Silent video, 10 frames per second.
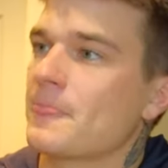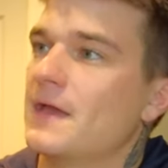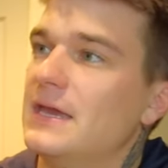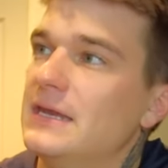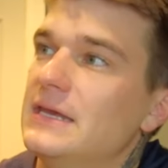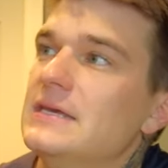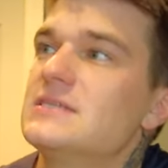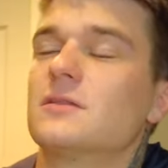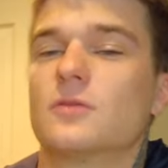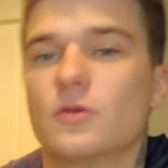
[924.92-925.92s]
It is a
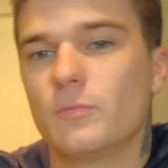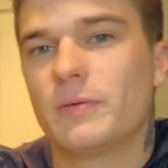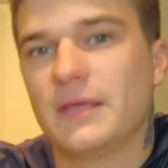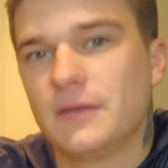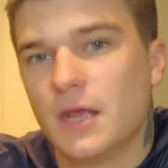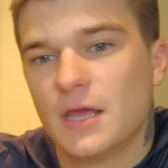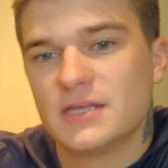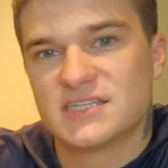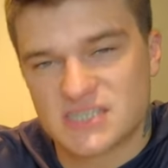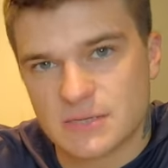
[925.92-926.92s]
little bit
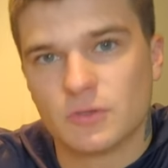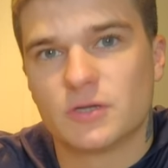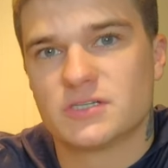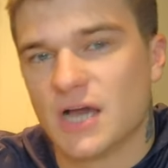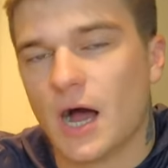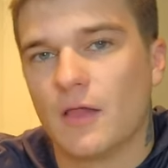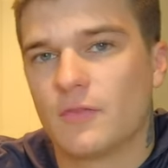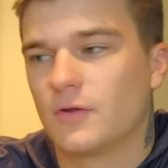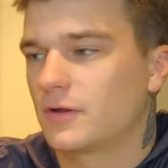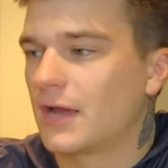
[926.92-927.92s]
similar to
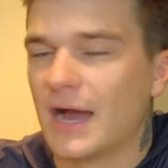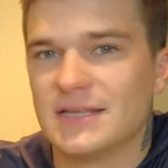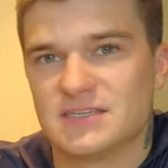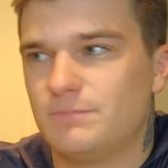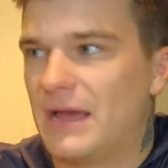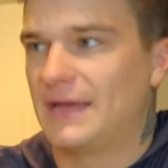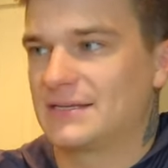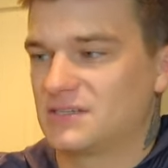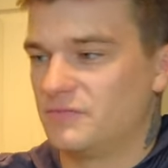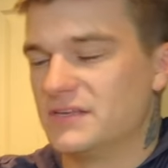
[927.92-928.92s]
other kinds of bags
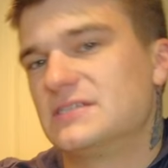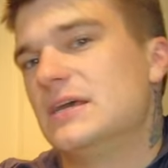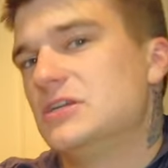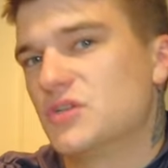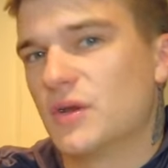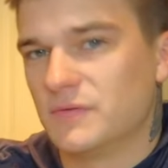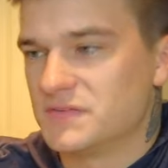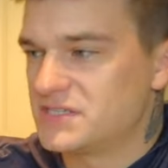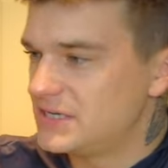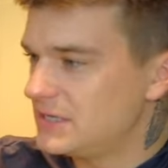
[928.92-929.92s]
of this nature that we've
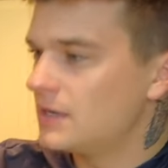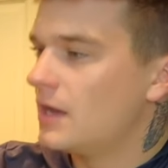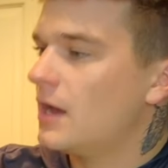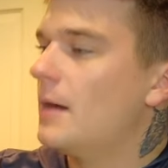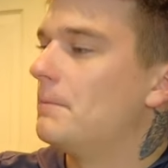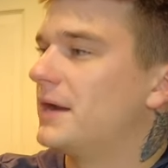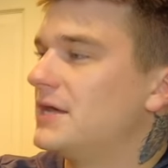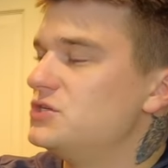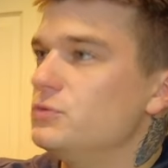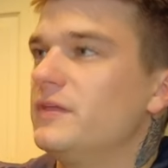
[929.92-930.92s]
seen, but I
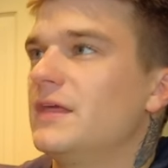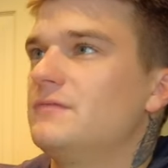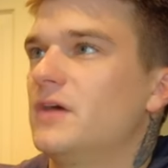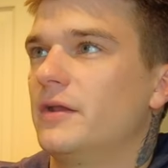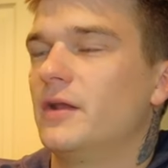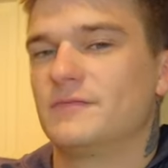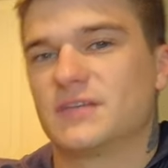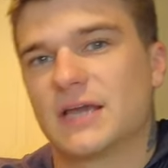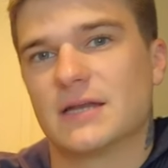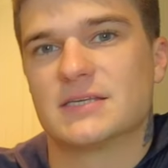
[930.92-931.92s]
do think they've done enough to
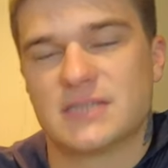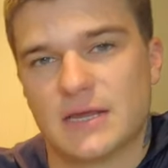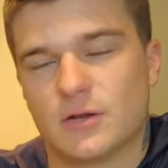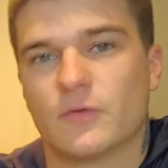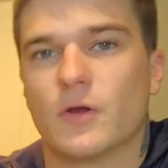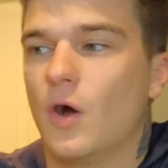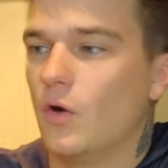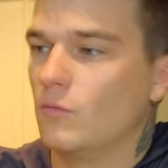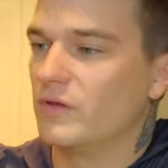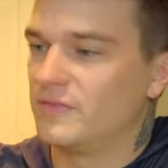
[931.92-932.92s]
kind of stand on their
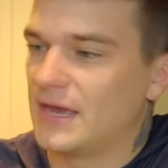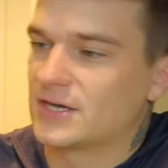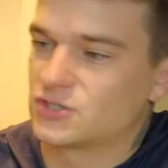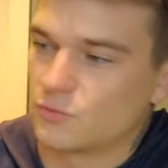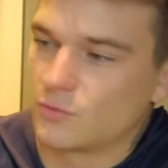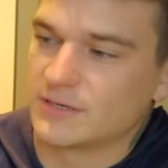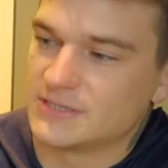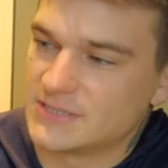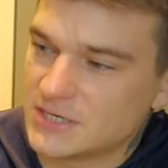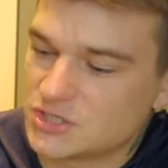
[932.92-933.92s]
own with the extra
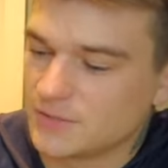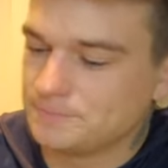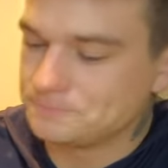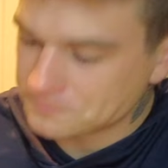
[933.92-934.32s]
organization